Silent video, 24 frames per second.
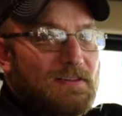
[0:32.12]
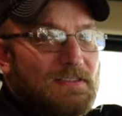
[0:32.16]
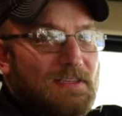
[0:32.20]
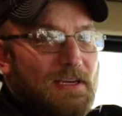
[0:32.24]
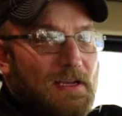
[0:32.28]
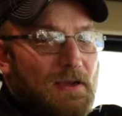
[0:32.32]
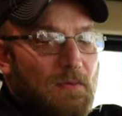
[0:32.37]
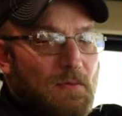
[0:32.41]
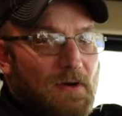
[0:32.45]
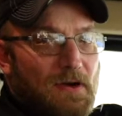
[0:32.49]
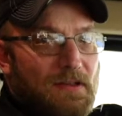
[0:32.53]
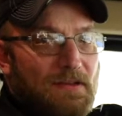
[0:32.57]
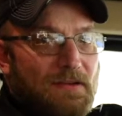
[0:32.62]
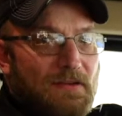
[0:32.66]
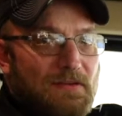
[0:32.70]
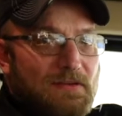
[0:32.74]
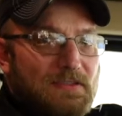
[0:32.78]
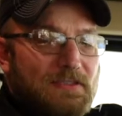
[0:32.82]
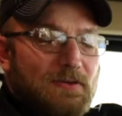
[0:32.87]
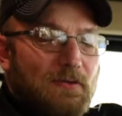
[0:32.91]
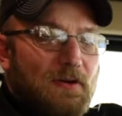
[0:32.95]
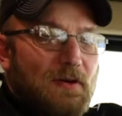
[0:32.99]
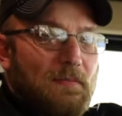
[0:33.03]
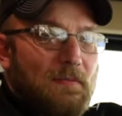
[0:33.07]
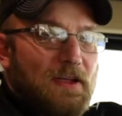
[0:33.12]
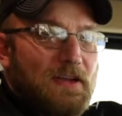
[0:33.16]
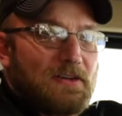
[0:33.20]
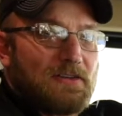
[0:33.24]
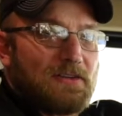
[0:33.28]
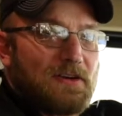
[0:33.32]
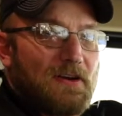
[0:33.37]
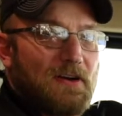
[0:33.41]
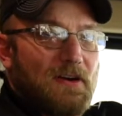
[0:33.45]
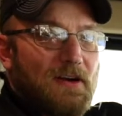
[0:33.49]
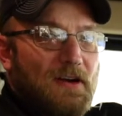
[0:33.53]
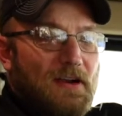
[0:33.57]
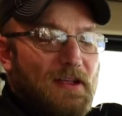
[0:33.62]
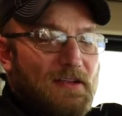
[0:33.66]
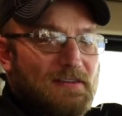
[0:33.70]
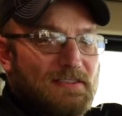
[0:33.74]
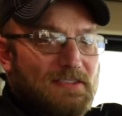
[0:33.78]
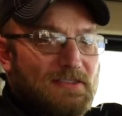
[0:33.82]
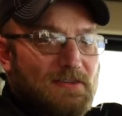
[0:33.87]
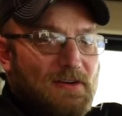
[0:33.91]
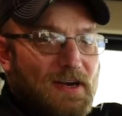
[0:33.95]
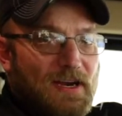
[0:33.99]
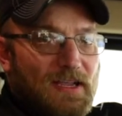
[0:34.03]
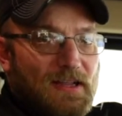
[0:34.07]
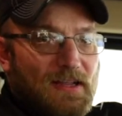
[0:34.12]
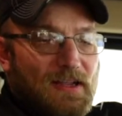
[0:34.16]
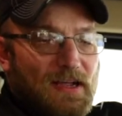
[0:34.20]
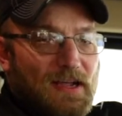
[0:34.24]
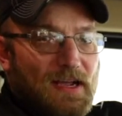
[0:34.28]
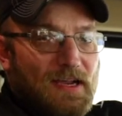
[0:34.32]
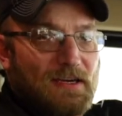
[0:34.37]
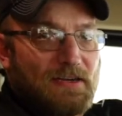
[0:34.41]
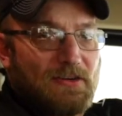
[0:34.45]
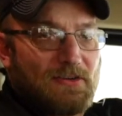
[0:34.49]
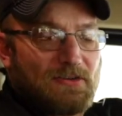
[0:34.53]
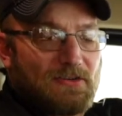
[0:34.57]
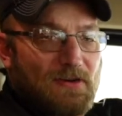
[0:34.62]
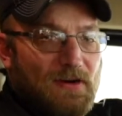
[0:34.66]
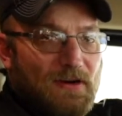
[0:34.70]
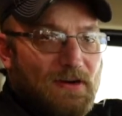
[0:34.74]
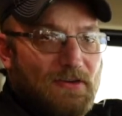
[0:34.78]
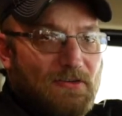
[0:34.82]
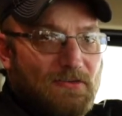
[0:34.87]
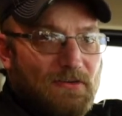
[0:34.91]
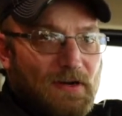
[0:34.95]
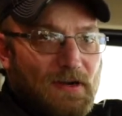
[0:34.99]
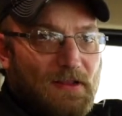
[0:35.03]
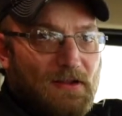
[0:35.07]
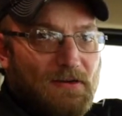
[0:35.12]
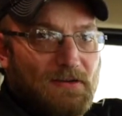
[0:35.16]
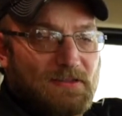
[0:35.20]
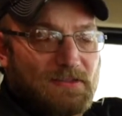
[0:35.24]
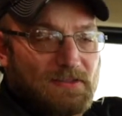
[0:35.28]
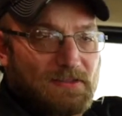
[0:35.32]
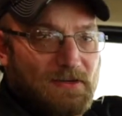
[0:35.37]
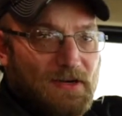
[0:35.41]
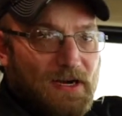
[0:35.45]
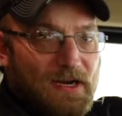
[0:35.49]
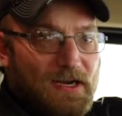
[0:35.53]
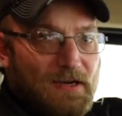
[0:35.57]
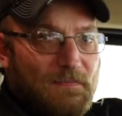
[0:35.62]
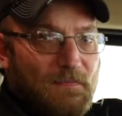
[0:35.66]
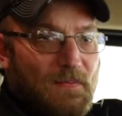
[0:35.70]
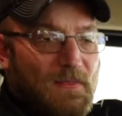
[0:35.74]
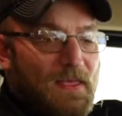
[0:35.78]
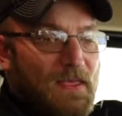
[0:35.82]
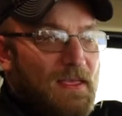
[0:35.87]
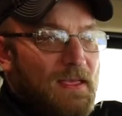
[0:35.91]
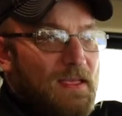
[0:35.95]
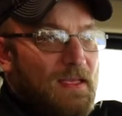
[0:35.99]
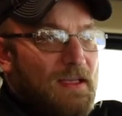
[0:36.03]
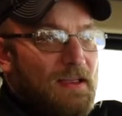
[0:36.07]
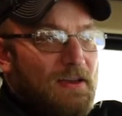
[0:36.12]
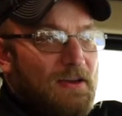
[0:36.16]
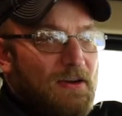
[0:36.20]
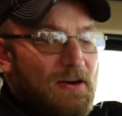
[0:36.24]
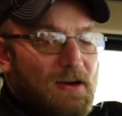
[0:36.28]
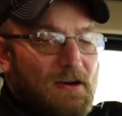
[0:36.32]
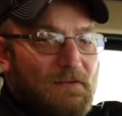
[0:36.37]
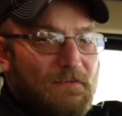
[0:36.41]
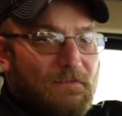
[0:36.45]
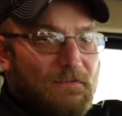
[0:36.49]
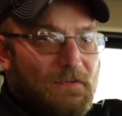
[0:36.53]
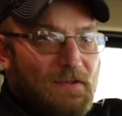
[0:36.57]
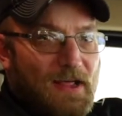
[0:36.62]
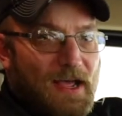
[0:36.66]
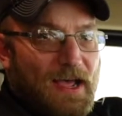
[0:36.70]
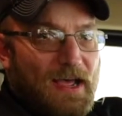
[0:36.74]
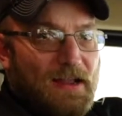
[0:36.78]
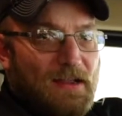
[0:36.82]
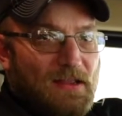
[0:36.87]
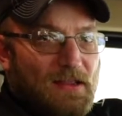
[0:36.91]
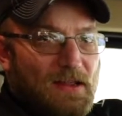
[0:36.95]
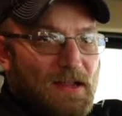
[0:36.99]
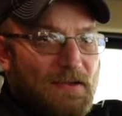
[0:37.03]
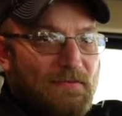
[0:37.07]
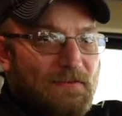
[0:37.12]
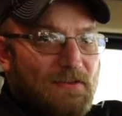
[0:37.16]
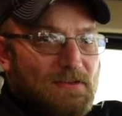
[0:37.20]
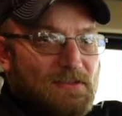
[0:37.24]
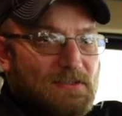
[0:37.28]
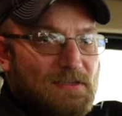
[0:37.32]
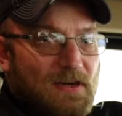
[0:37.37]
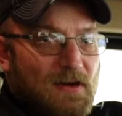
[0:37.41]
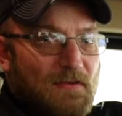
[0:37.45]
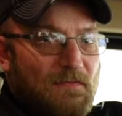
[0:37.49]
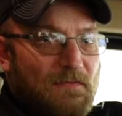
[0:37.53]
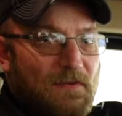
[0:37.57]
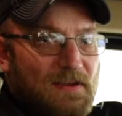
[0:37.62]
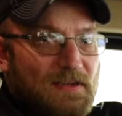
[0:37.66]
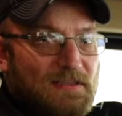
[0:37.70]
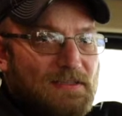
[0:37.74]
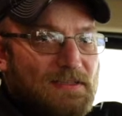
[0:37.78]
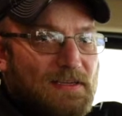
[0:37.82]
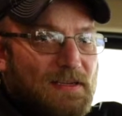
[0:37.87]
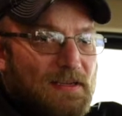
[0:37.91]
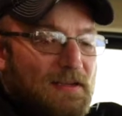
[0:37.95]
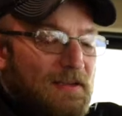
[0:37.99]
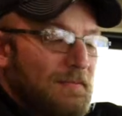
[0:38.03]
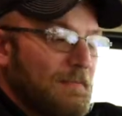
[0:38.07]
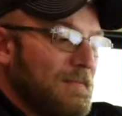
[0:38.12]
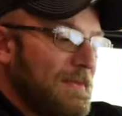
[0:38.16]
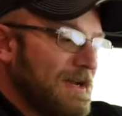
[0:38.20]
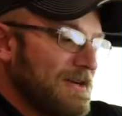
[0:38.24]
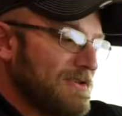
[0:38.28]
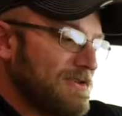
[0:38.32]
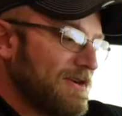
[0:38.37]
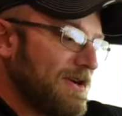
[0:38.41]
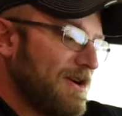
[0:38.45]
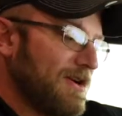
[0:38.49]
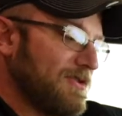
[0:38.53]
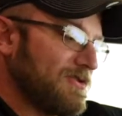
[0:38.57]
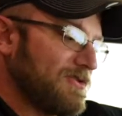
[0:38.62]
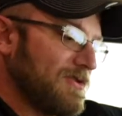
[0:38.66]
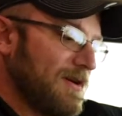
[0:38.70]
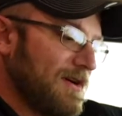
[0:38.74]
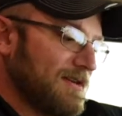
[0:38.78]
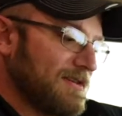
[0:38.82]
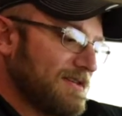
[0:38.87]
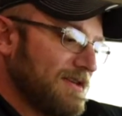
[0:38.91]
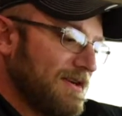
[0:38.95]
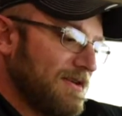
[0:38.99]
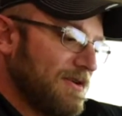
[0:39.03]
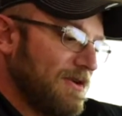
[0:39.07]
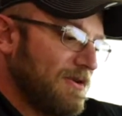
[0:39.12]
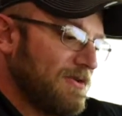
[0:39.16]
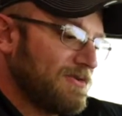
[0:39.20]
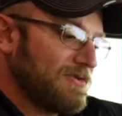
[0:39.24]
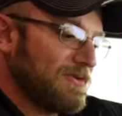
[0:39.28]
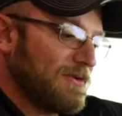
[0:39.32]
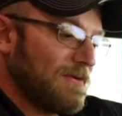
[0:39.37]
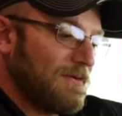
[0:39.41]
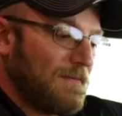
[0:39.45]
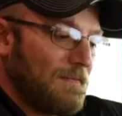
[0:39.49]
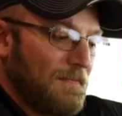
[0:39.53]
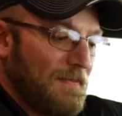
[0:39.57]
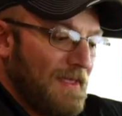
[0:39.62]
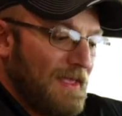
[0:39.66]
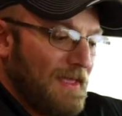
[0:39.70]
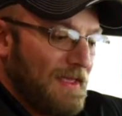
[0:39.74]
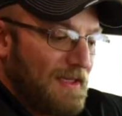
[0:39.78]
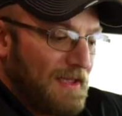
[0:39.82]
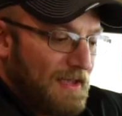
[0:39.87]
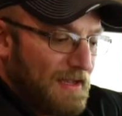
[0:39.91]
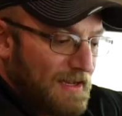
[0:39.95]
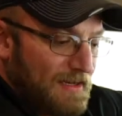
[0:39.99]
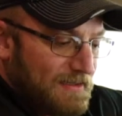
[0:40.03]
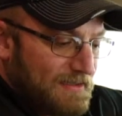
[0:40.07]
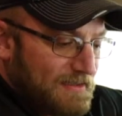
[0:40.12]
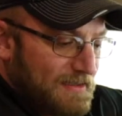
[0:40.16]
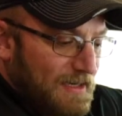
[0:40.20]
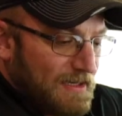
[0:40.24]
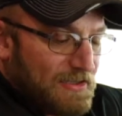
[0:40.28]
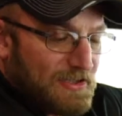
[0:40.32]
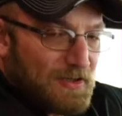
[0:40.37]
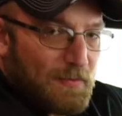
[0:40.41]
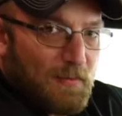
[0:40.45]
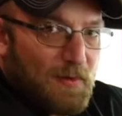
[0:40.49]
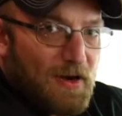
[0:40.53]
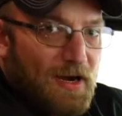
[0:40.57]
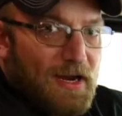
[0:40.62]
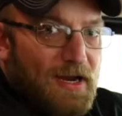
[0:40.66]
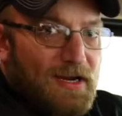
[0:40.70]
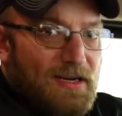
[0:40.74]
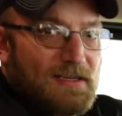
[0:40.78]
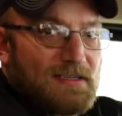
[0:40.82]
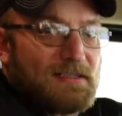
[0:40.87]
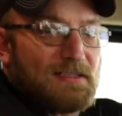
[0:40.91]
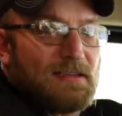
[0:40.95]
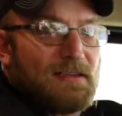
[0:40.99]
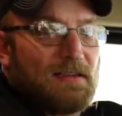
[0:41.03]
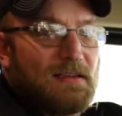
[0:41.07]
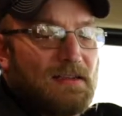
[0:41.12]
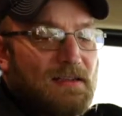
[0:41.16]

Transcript: thing you want to do is you want to make sure you're in a straight line, your truck and trailer is straight, you're on a flat level surface. Make sure your truck's in neutral and set your brakes.